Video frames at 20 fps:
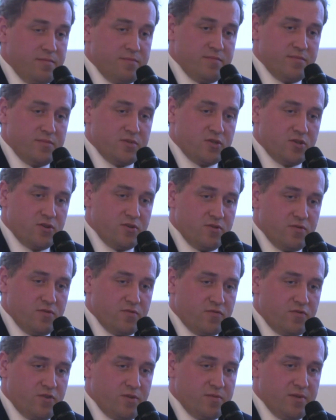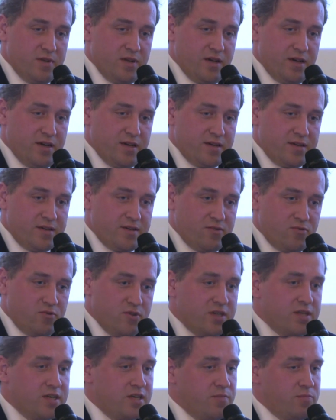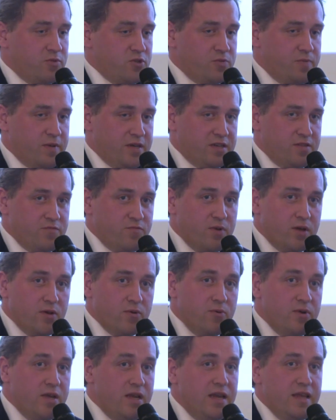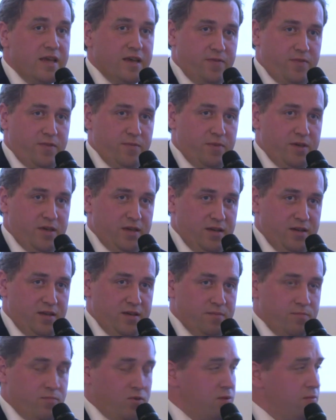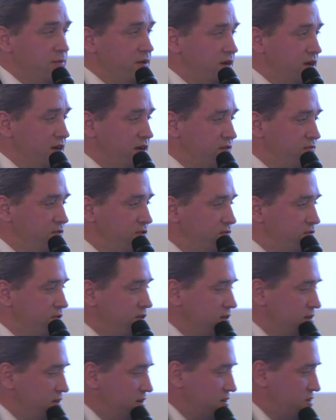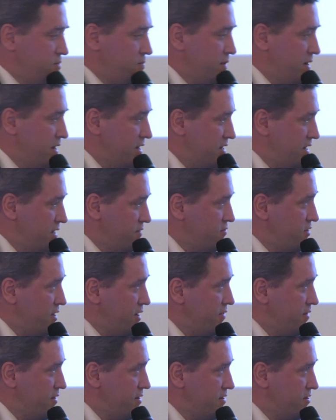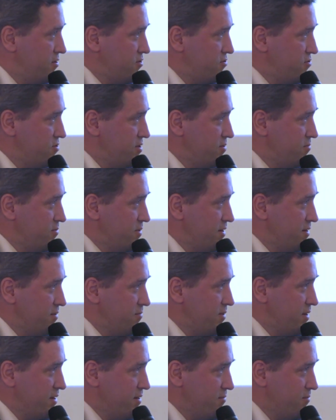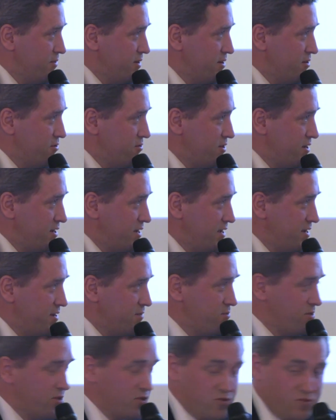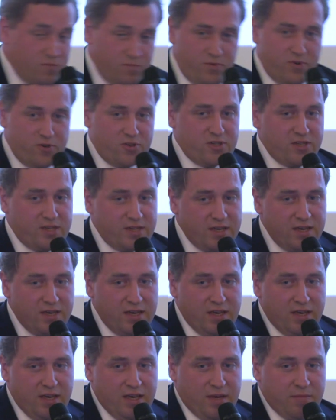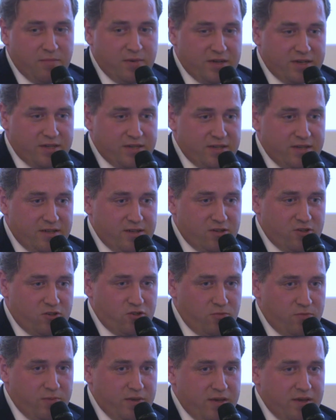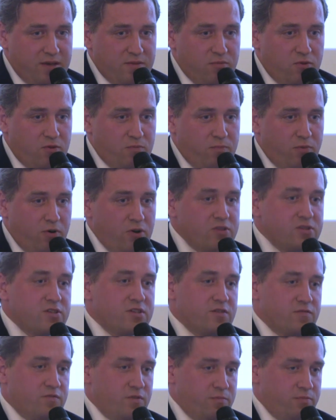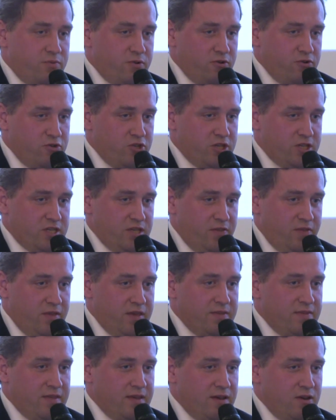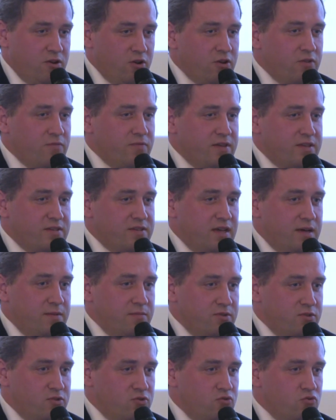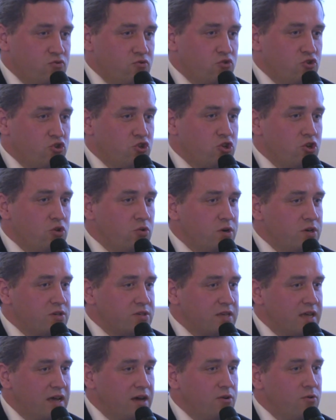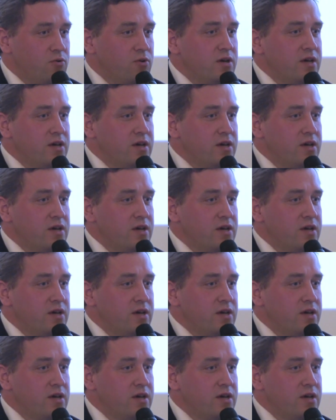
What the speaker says: So from a like critical perspective, we are really at the beginning, probably like 15 years behind every other industry we are looking at and we are supporting. But to be a more positive approach, I think there are a lot of examples who show us how